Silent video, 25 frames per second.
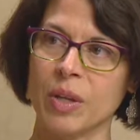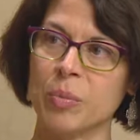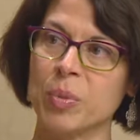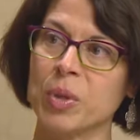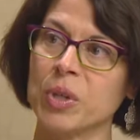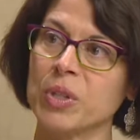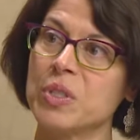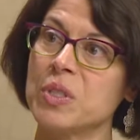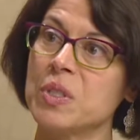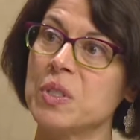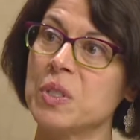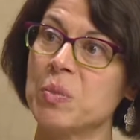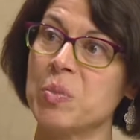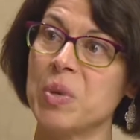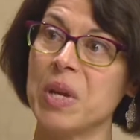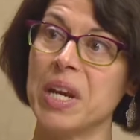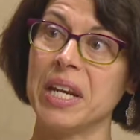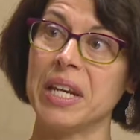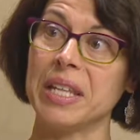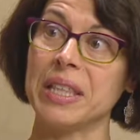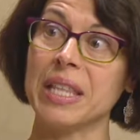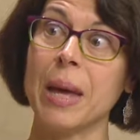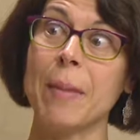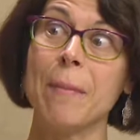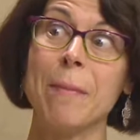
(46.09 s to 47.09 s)
and
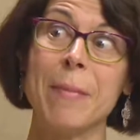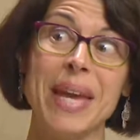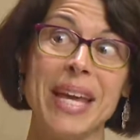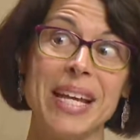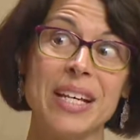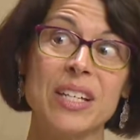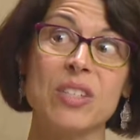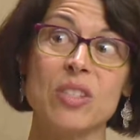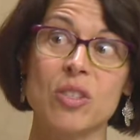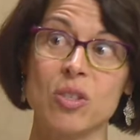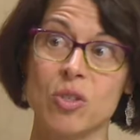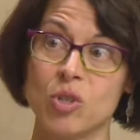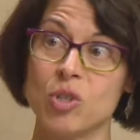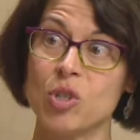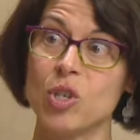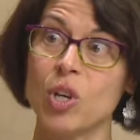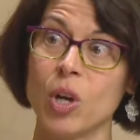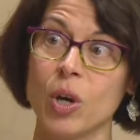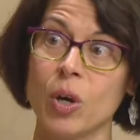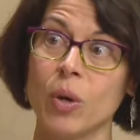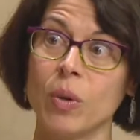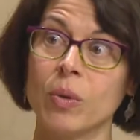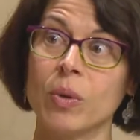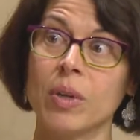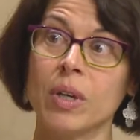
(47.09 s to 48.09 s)
participating that makes the
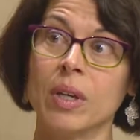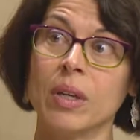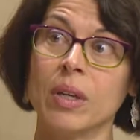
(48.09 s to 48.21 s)
show.